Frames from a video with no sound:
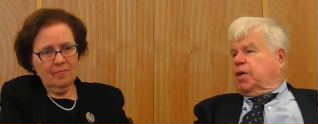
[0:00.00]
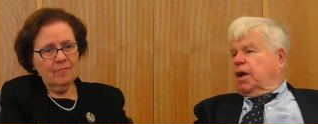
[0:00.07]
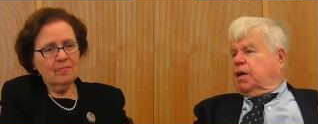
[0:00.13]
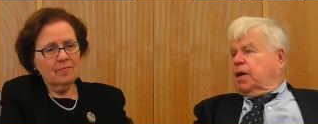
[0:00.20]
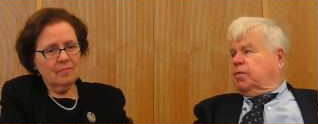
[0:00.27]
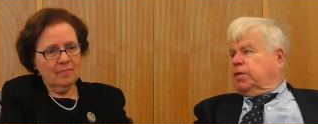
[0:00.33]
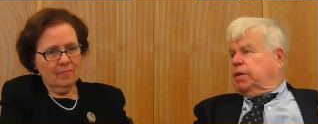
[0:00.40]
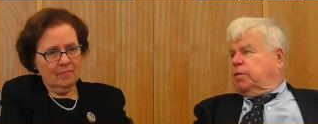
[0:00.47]

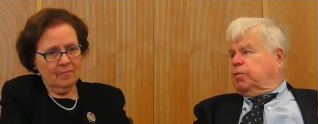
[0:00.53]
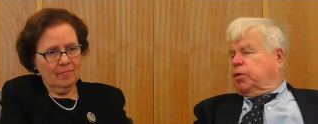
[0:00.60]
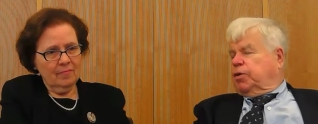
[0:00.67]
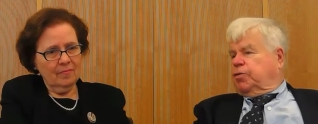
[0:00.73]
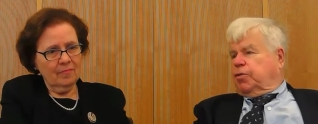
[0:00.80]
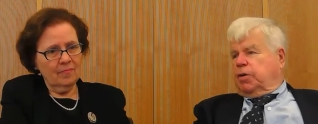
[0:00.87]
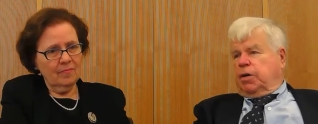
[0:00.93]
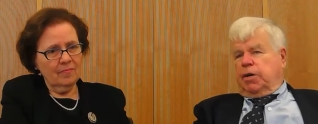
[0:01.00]
Speaker 1: not having their
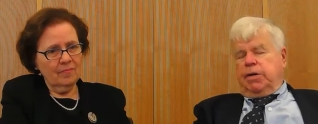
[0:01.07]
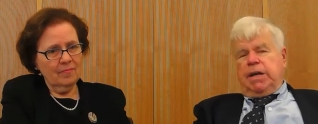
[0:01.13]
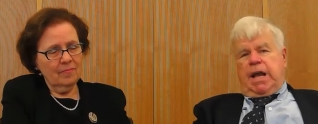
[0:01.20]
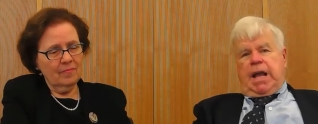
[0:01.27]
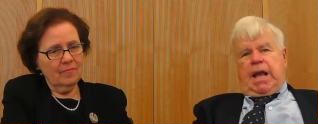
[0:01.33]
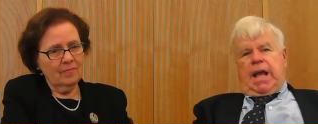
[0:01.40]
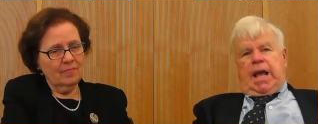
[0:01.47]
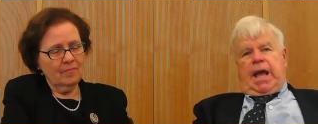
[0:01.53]
voice mm.
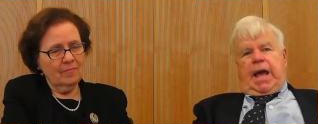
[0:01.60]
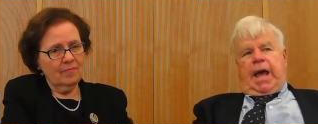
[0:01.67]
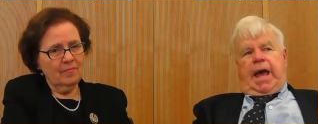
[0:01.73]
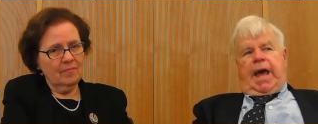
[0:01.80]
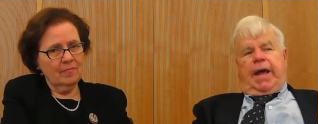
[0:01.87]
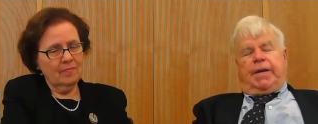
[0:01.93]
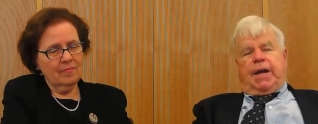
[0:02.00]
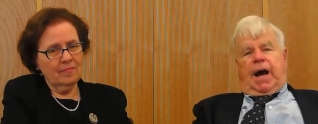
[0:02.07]
heard.
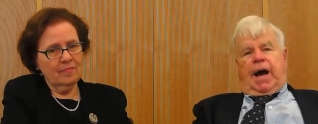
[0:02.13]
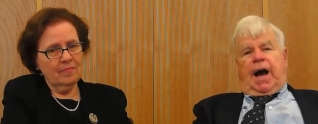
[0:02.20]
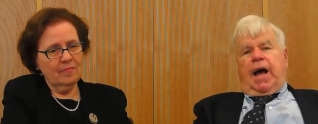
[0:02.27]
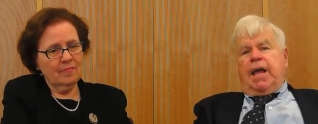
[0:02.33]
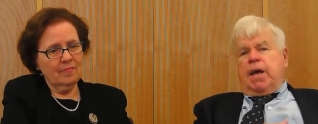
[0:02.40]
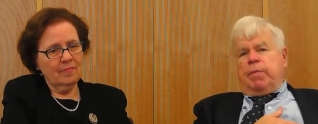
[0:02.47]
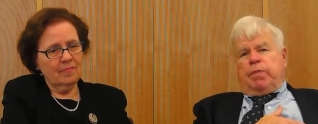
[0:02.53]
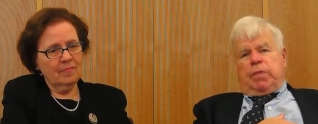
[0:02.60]
And
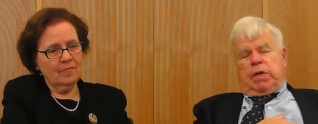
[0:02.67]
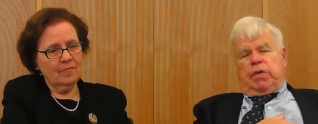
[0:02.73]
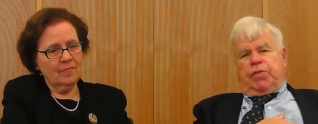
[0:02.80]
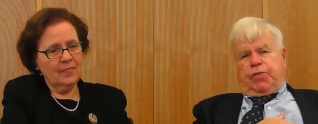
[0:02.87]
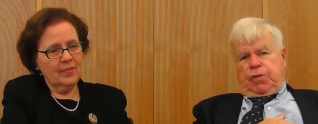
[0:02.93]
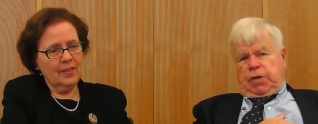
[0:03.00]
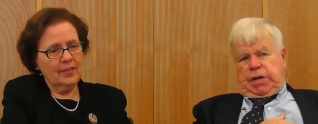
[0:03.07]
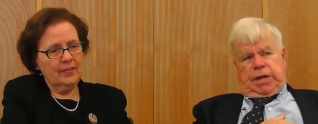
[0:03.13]
I am
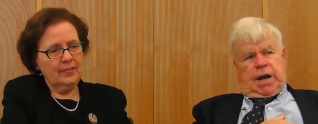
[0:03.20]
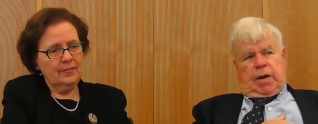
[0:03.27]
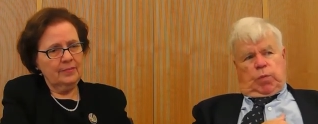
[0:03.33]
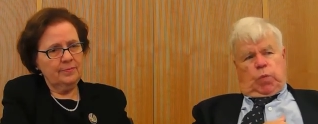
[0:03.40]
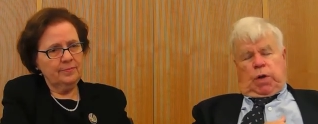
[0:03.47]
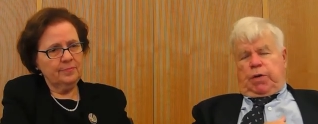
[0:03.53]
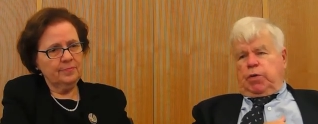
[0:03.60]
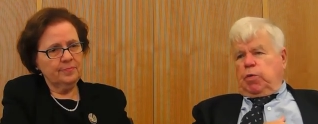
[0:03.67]
certainly
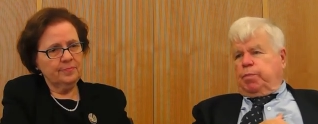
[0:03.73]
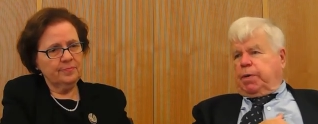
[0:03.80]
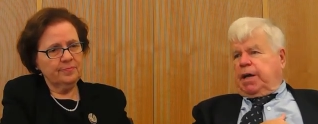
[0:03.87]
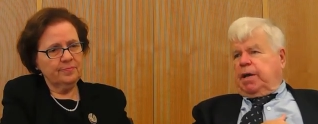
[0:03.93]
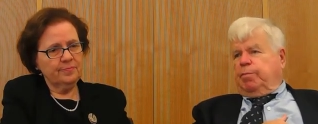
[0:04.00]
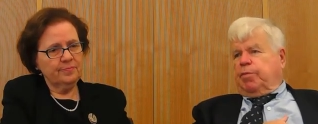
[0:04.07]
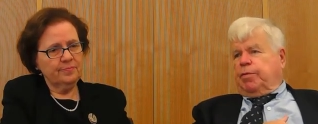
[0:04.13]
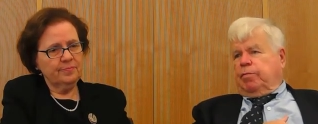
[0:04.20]
not one who
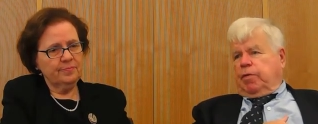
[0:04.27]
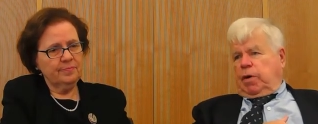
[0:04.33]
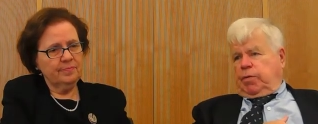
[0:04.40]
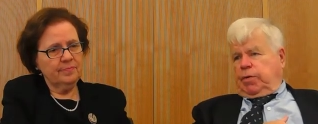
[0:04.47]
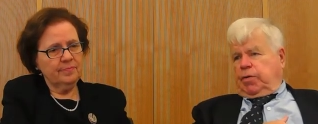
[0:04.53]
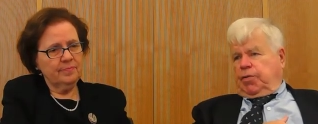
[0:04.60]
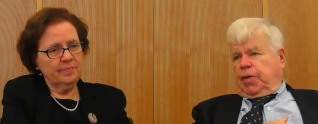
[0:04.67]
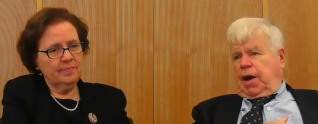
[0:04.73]
blames the
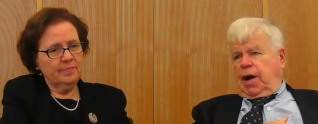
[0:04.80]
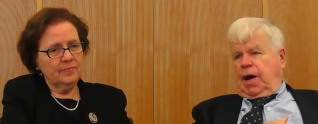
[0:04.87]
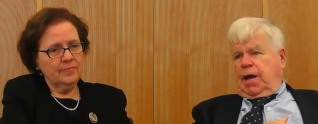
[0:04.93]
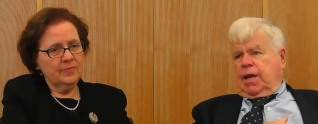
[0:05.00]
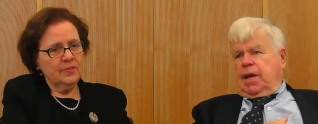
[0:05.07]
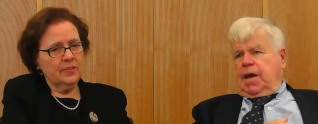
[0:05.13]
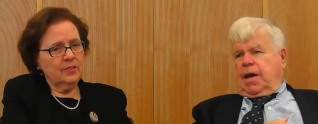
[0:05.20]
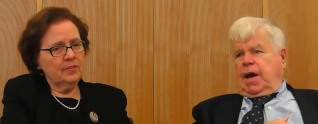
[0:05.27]
voters.
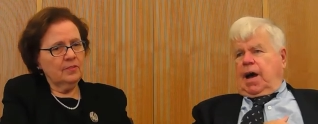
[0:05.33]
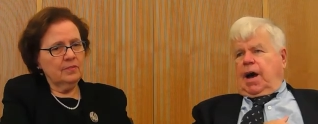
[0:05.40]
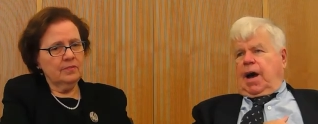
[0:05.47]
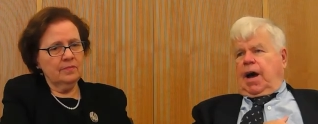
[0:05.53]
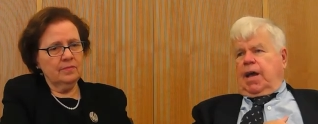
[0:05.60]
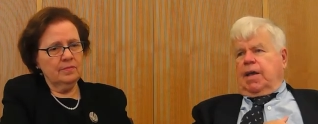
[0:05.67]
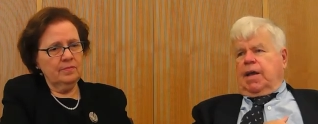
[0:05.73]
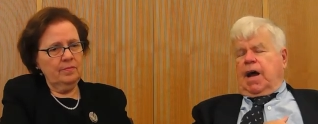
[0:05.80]
I,
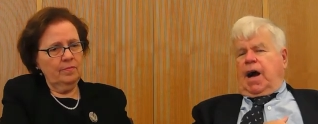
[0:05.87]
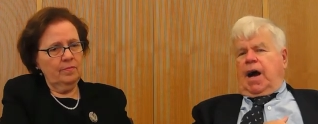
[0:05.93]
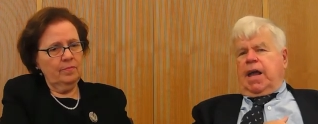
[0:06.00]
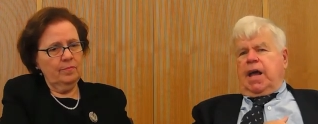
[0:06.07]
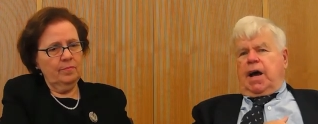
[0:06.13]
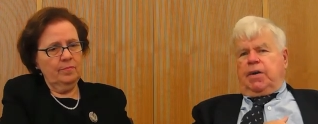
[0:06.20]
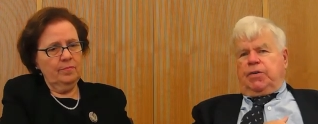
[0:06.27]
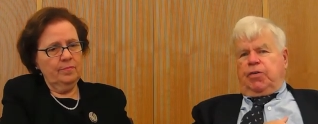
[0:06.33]
I,
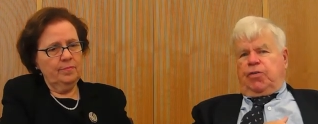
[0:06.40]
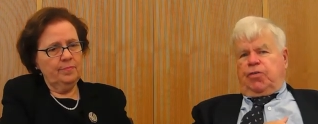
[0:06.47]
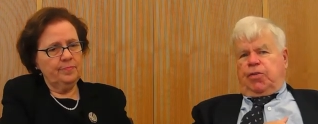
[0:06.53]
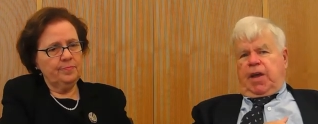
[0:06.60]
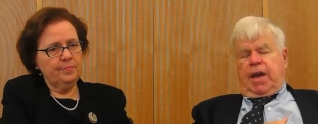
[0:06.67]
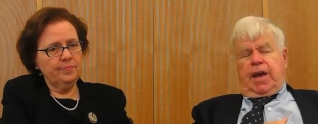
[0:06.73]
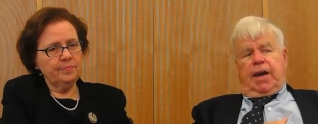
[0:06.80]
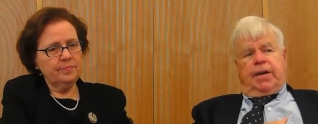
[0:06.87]
I
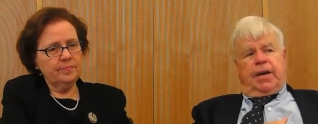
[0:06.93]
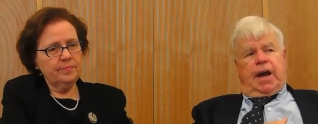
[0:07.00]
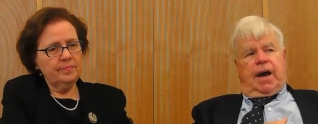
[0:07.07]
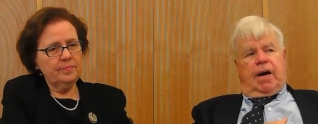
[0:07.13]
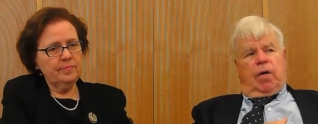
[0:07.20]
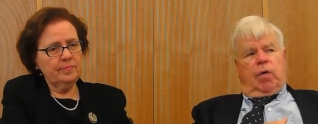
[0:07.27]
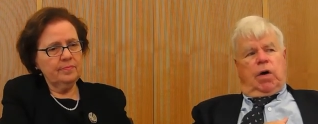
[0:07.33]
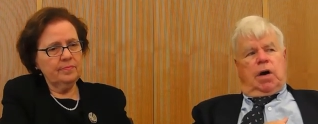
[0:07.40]
understand
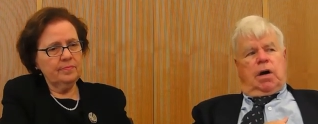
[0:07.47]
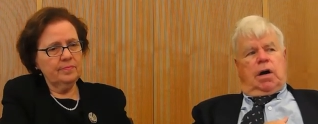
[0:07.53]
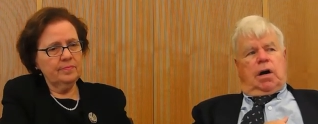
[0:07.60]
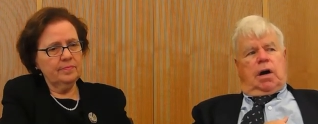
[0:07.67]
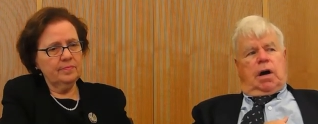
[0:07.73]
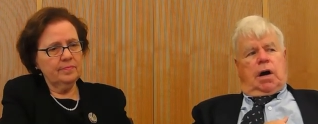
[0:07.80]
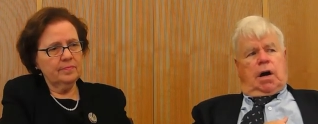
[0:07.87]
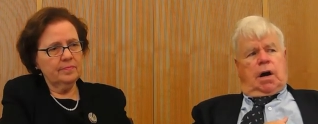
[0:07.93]
how
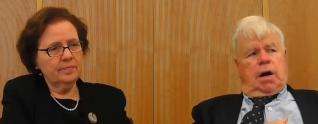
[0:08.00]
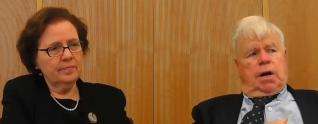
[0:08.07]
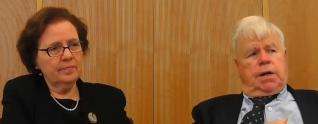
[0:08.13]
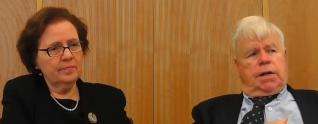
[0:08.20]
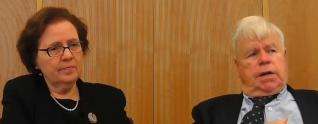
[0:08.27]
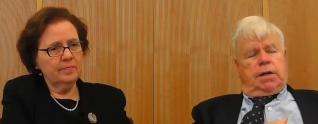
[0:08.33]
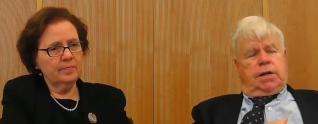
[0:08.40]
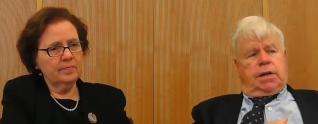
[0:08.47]

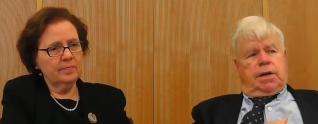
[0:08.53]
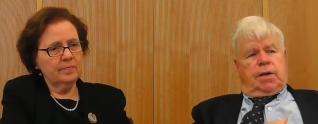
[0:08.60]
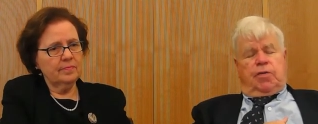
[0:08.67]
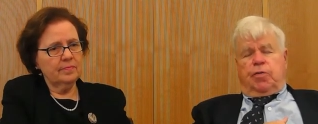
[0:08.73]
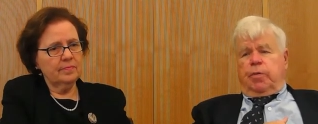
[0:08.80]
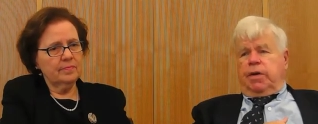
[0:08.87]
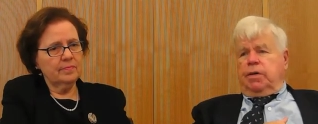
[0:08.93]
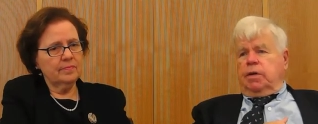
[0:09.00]
hard it
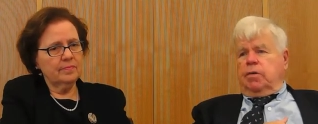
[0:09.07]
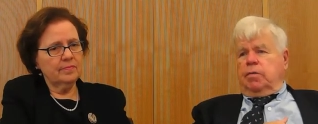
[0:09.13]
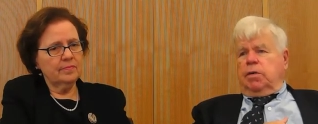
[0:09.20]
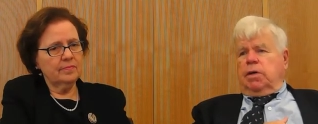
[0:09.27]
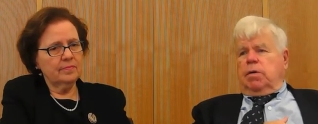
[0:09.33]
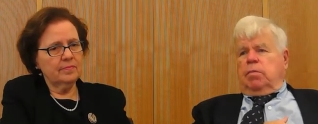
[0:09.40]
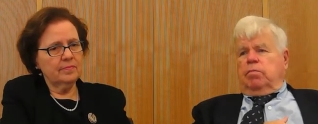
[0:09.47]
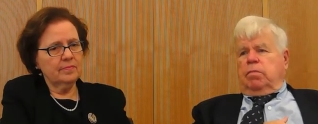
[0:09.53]
is when
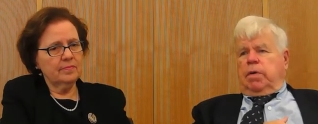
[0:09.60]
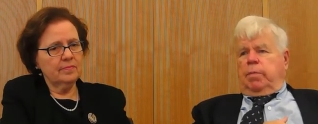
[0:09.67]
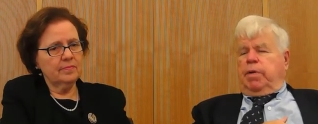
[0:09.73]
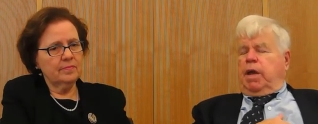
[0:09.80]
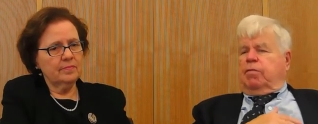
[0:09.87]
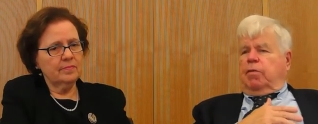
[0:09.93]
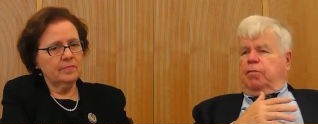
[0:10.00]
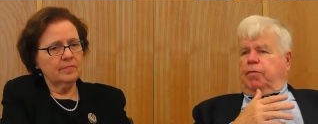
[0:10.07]
you maybe have a